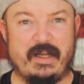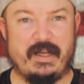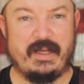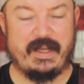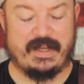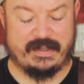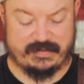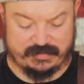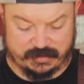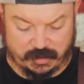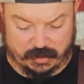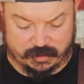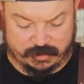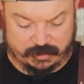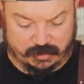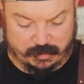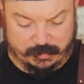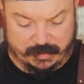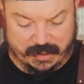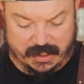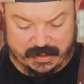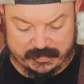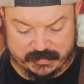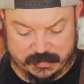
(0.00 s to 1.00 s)
and start
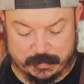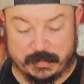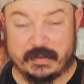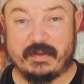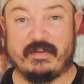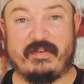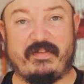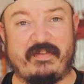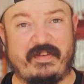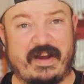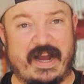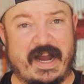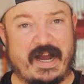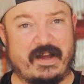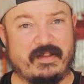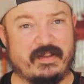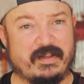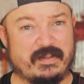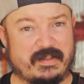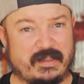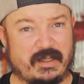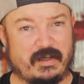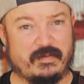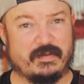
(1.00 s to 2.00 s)
trimming off some of the fat
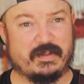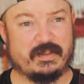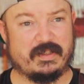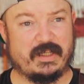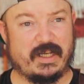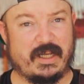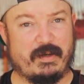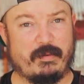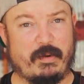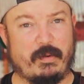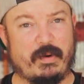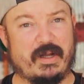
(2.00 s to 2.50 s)
and the silver skin.